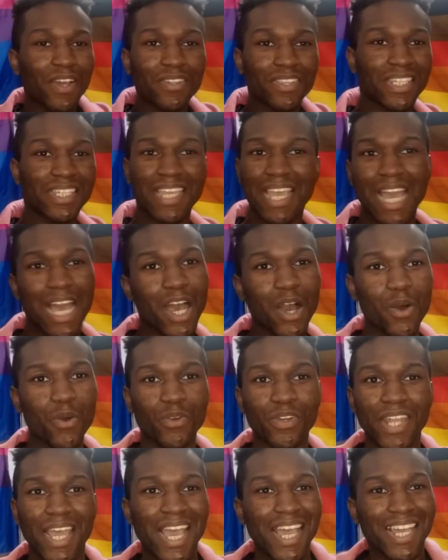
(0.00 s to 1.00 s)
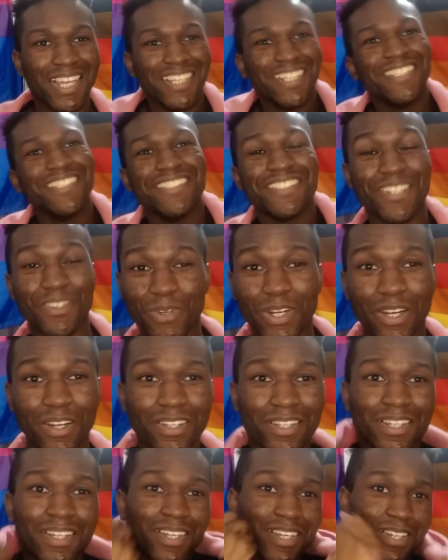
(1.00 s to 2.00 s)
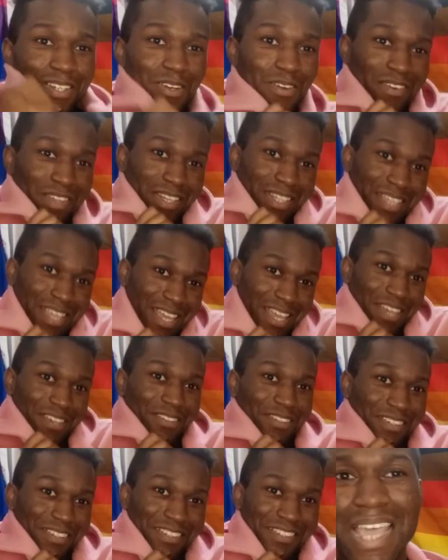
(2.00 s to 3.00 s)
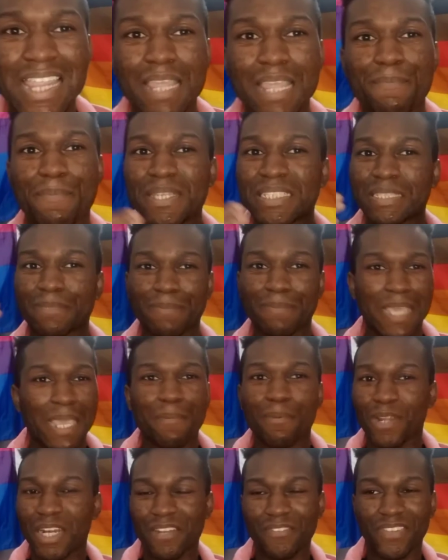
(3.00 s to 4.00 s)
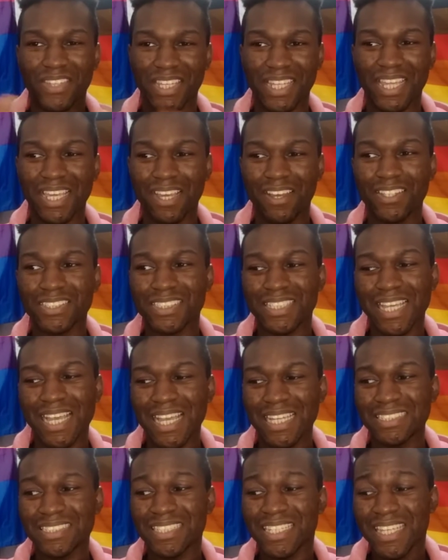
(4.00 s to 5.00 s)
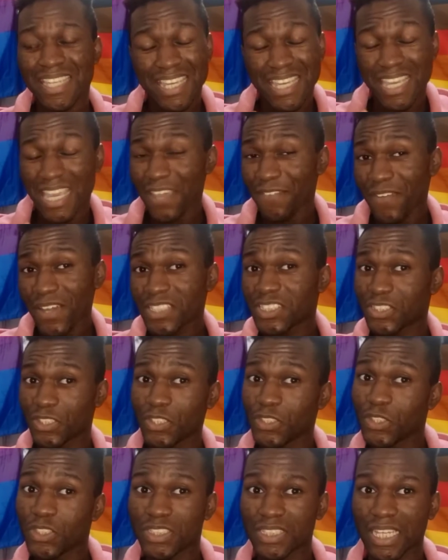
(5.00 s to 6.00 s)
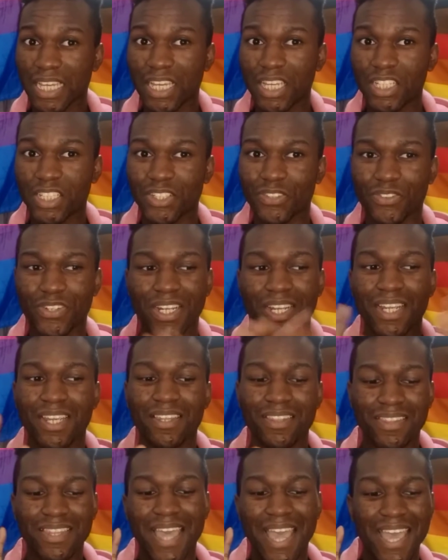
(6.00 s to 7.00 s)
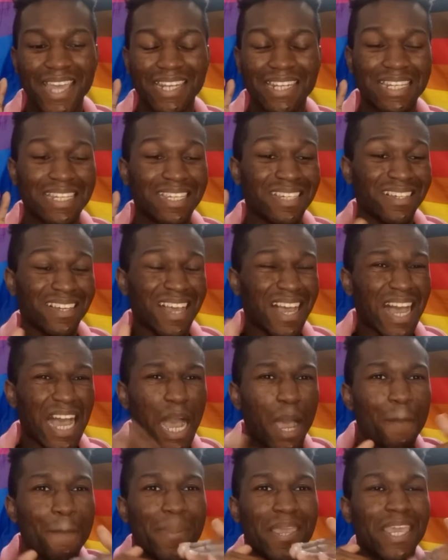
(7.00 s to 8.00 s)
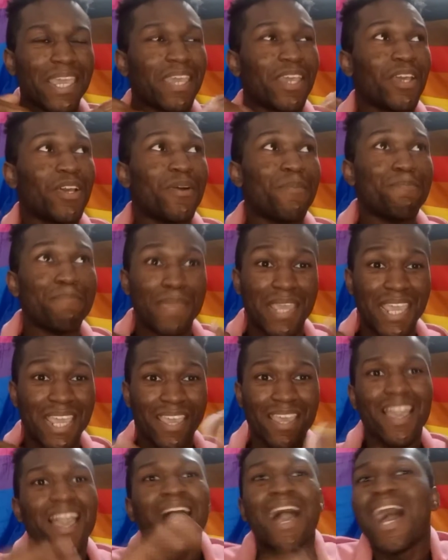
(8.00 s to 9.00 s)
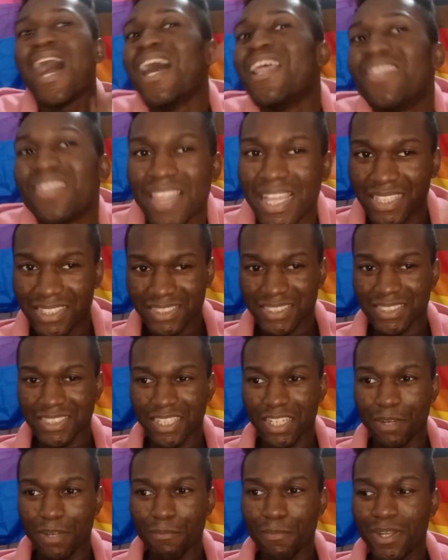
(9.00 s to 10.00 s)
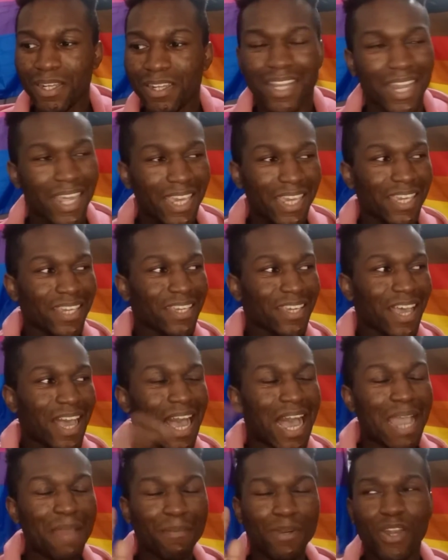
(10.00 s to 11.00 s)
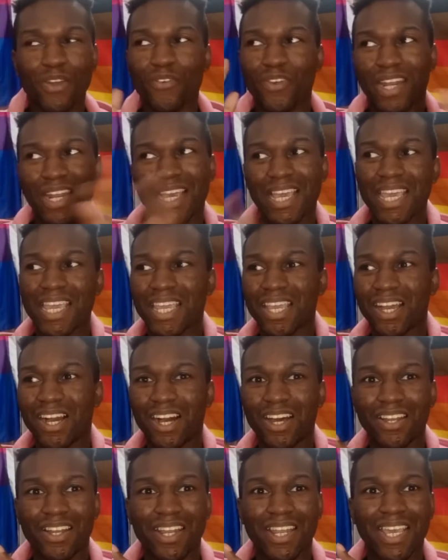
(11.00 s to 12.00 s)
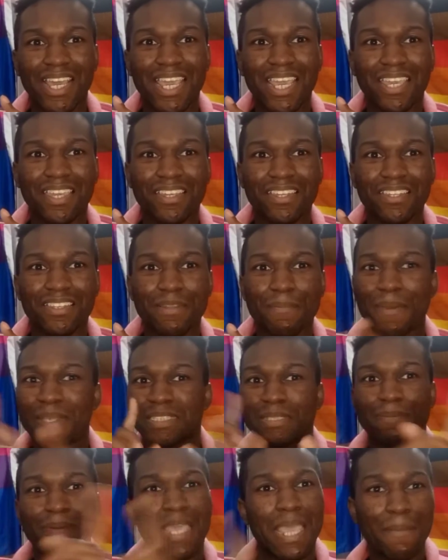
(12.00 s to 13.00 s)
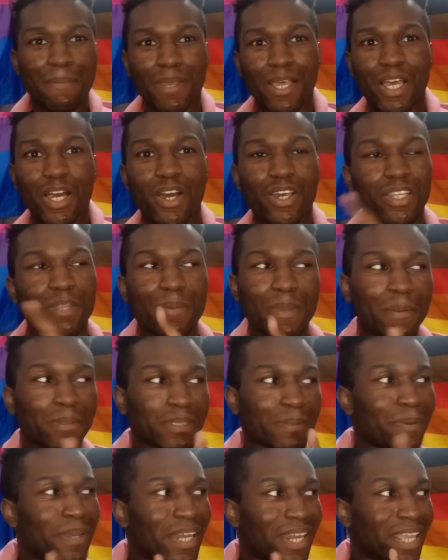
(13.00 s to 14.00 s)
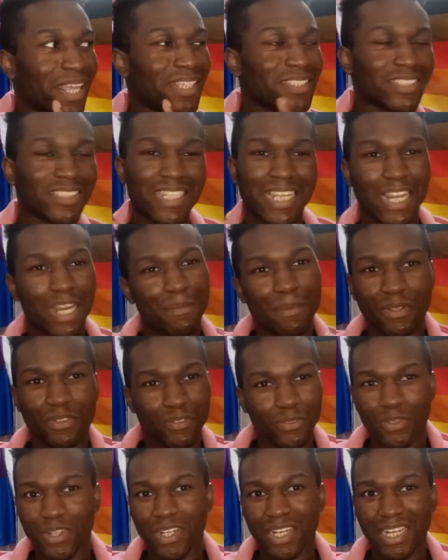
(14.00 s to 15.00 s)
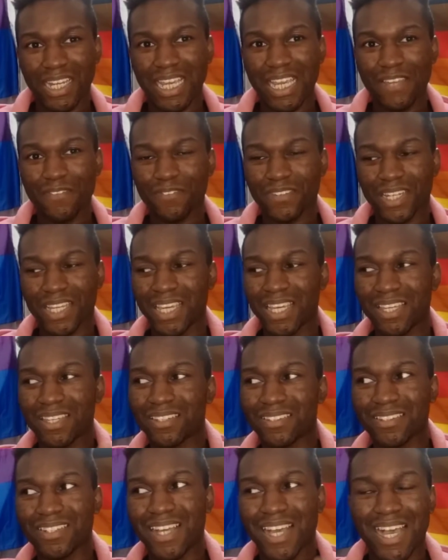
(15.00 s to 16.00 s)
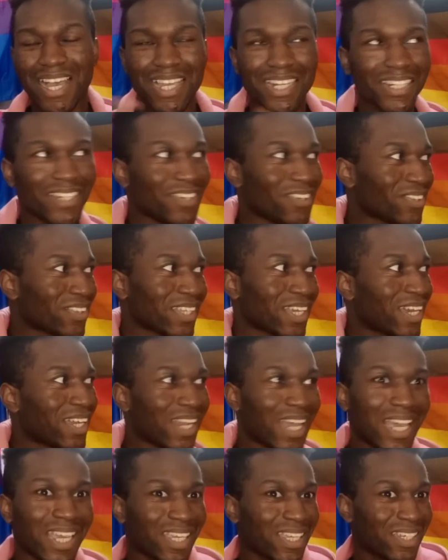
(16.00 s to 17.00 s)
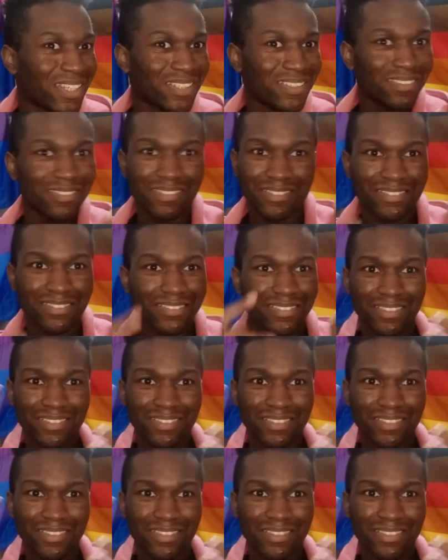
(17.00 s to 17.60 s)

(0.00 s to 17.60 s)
the gown and, well, without the gown and the piece of paper and everything else. And if I do choose to get a degree, then I'll be me and then some. Like, I'm not relying on, like, the piece of paper or other people's opinions to carry me through in life. Like, I know that I can